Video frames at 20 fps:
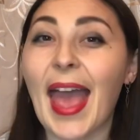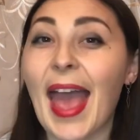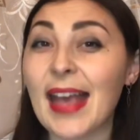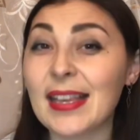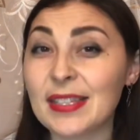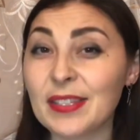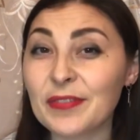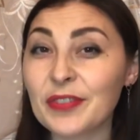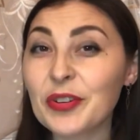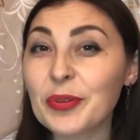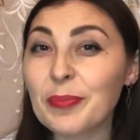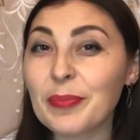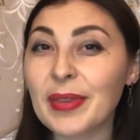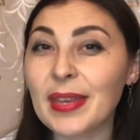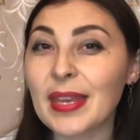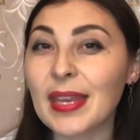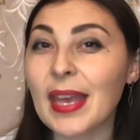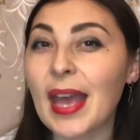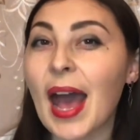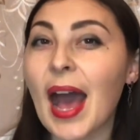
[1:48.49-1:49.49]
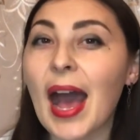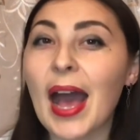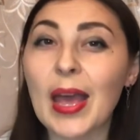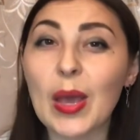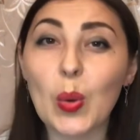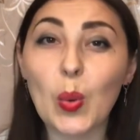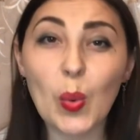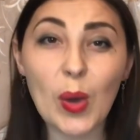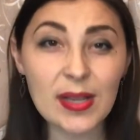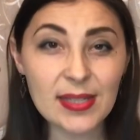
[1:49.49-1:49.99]
As for me,
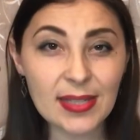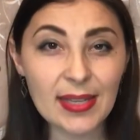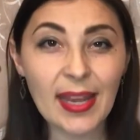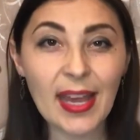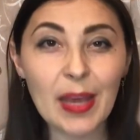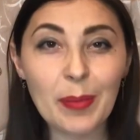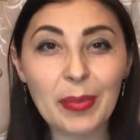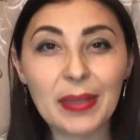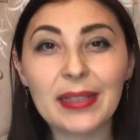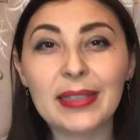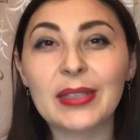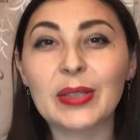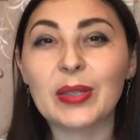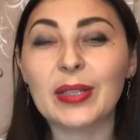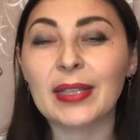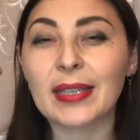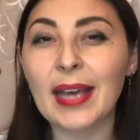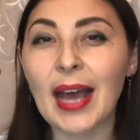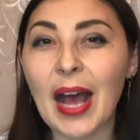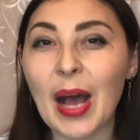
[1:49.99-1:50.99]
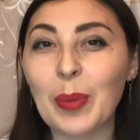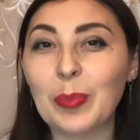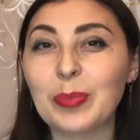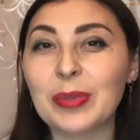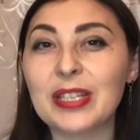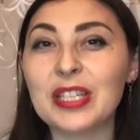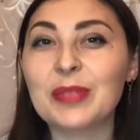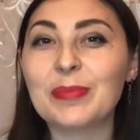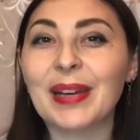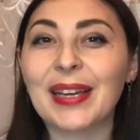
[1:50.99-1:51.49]
I wasn't able to
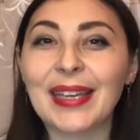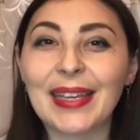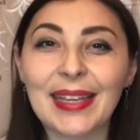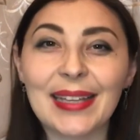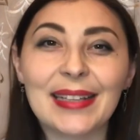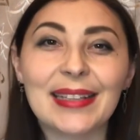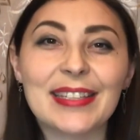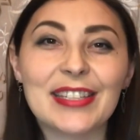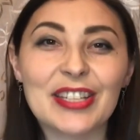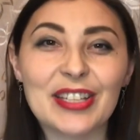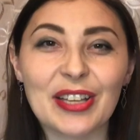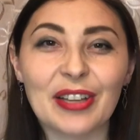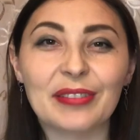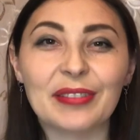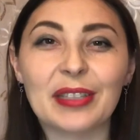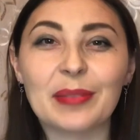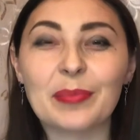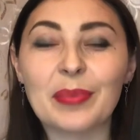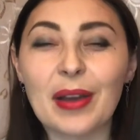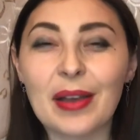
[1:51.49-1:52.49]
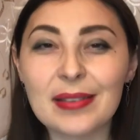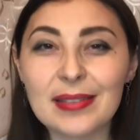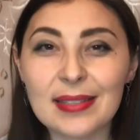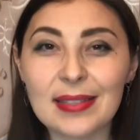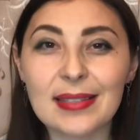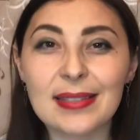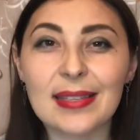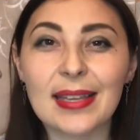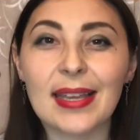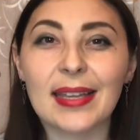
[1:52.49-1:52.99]
accomplish my English learning
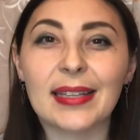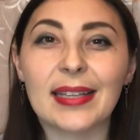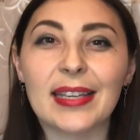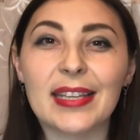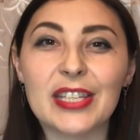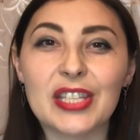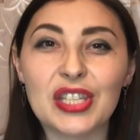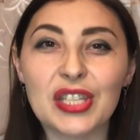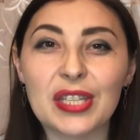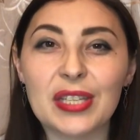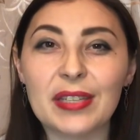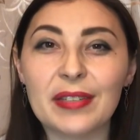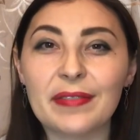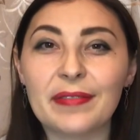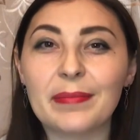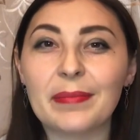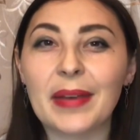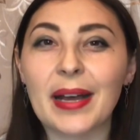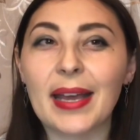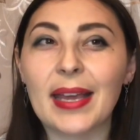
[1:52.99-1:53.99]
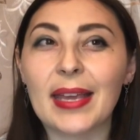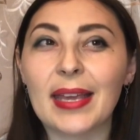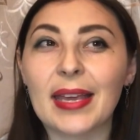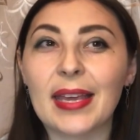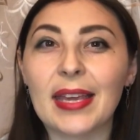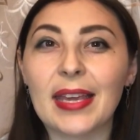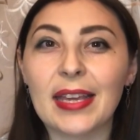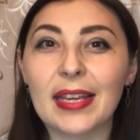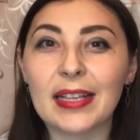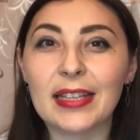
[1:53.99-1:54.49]
process and achieve my
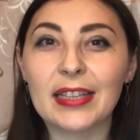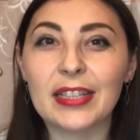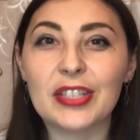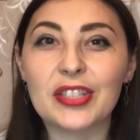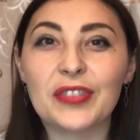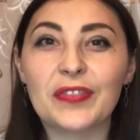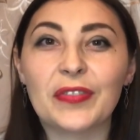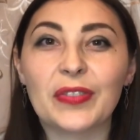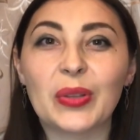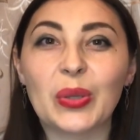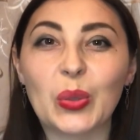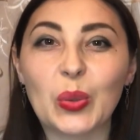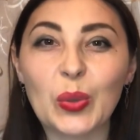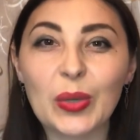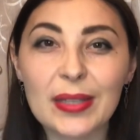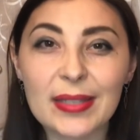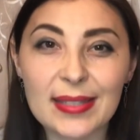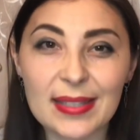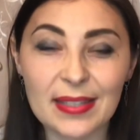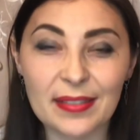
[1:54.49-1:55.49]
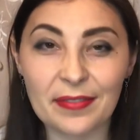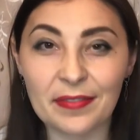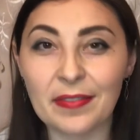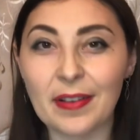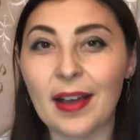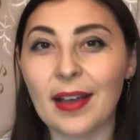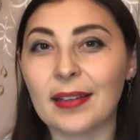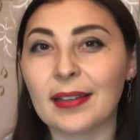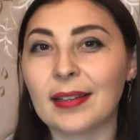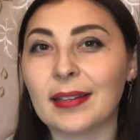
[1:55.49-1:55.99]
English fluency
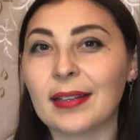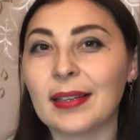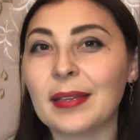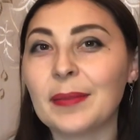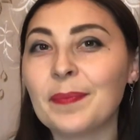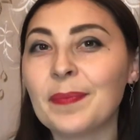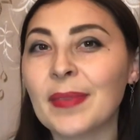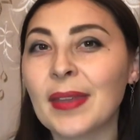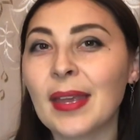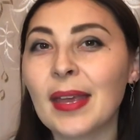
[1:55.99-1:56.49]
finally.